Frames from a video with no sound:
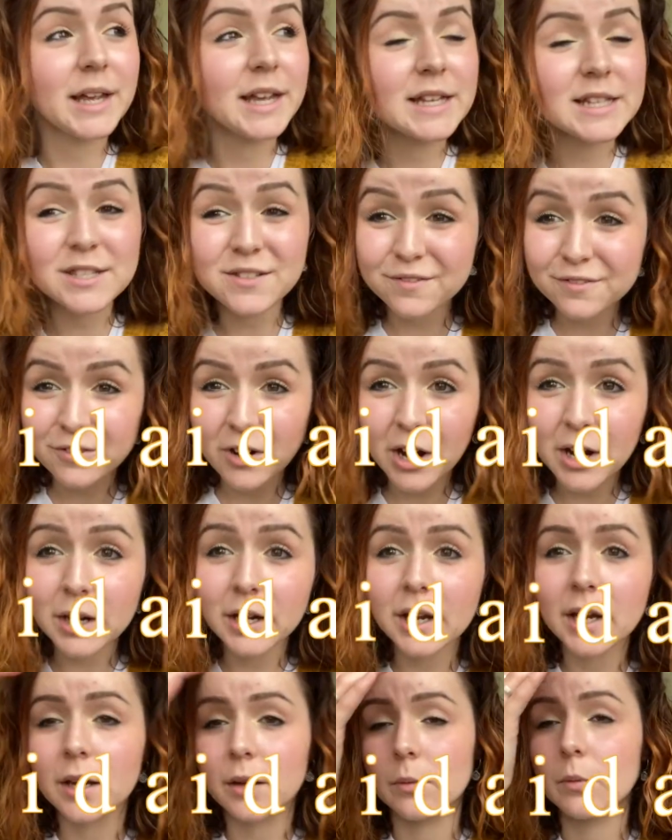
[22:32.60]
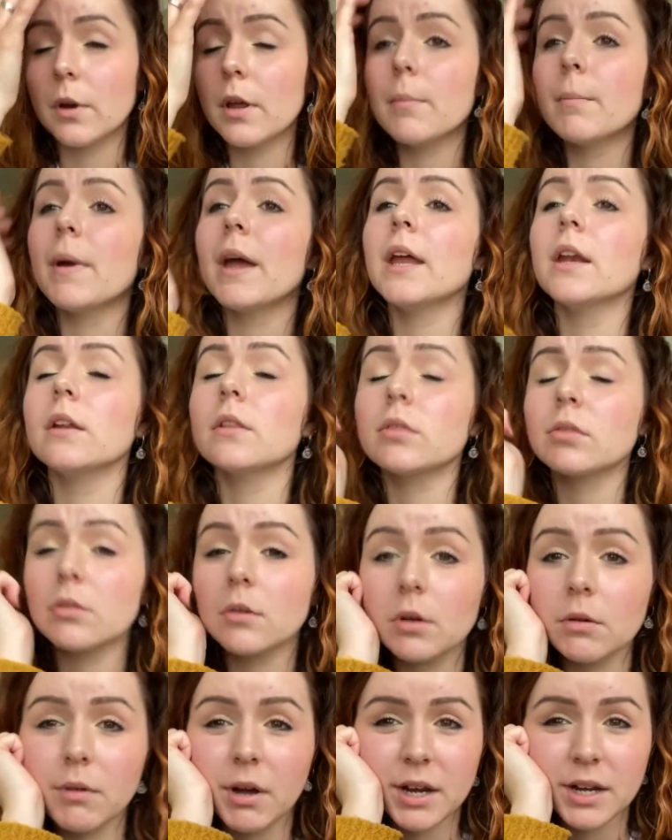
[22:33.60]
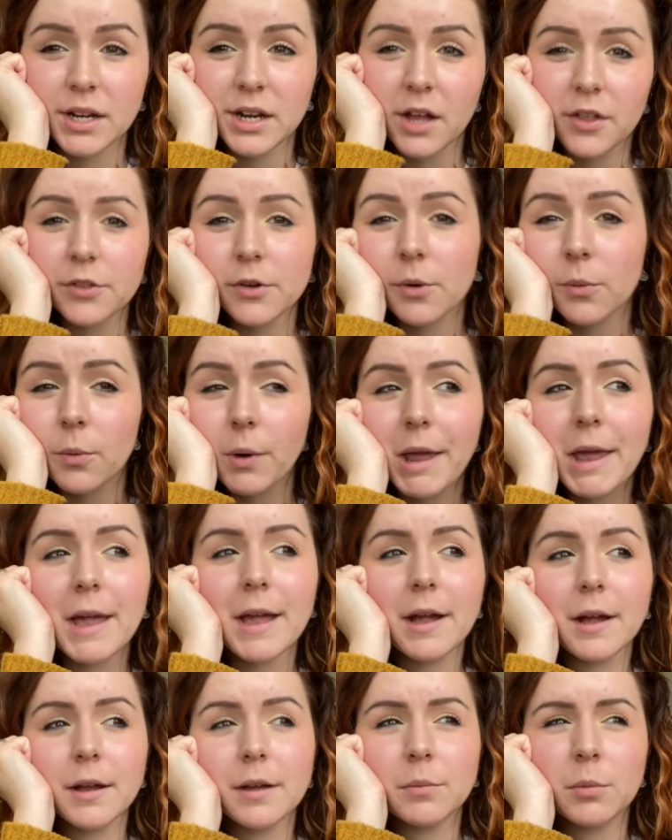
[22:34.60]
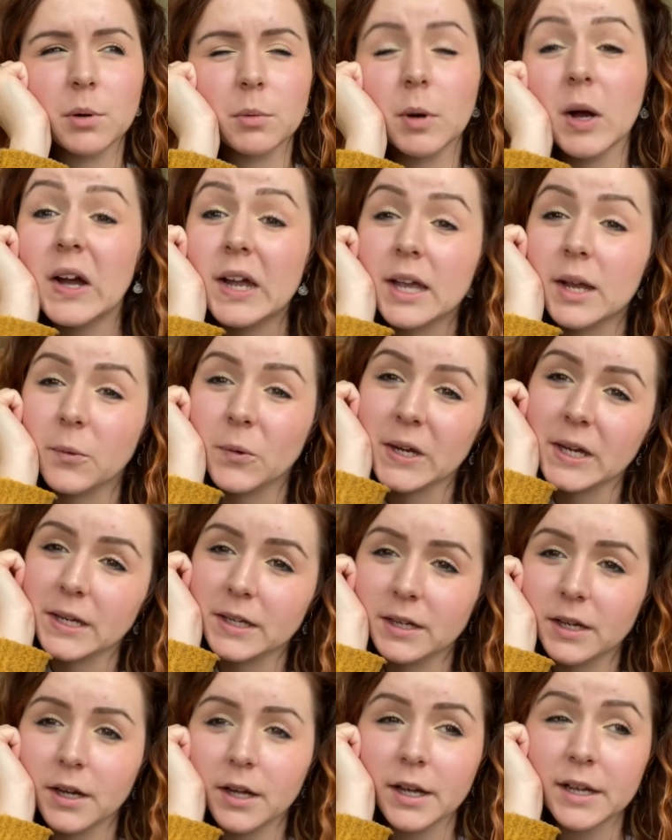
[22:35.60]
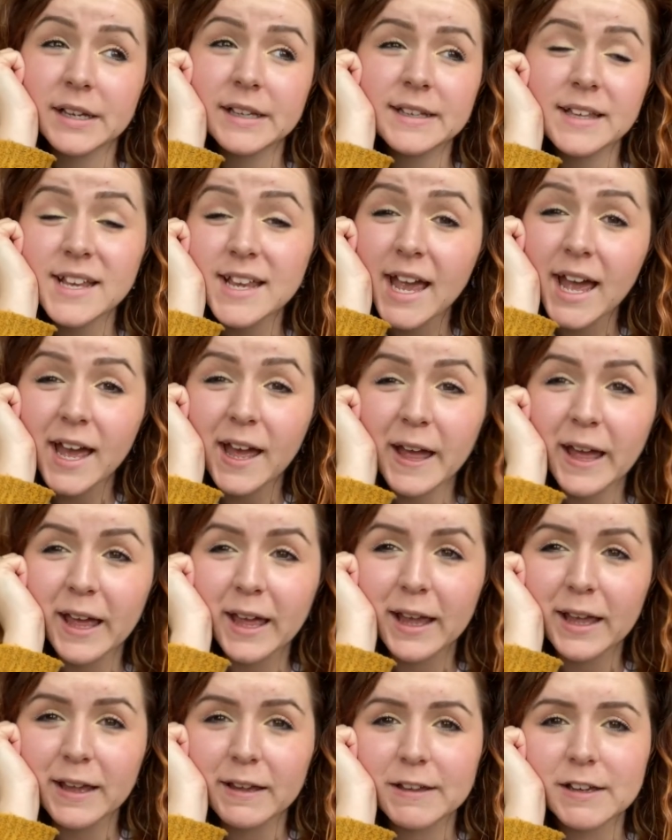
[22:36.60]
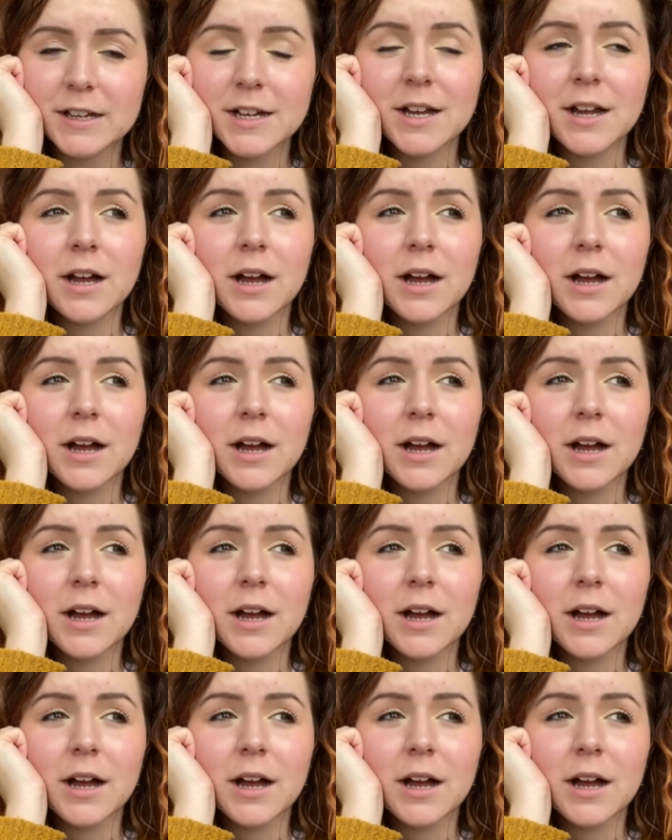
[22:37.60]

It's Friday. We made it through another week. We're working week. Yay!